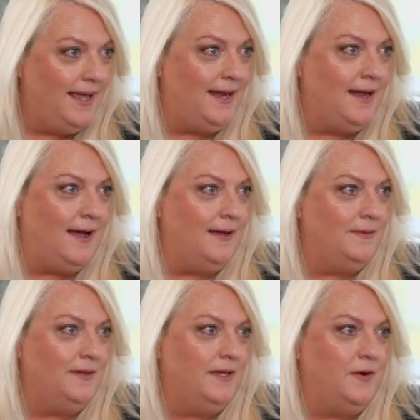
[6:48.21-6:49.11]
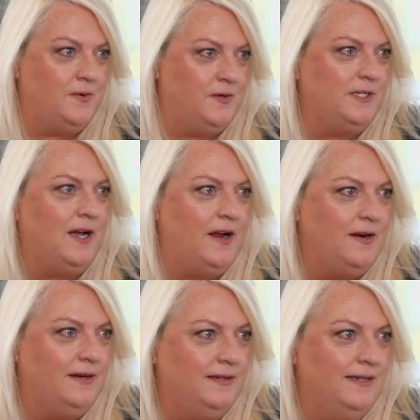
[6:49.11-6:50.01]
and not the owner's
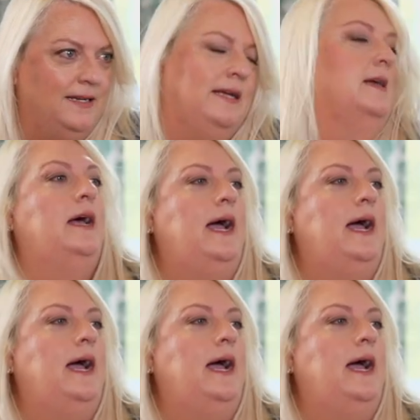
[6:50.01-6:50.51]
daughter. Mm-hmm.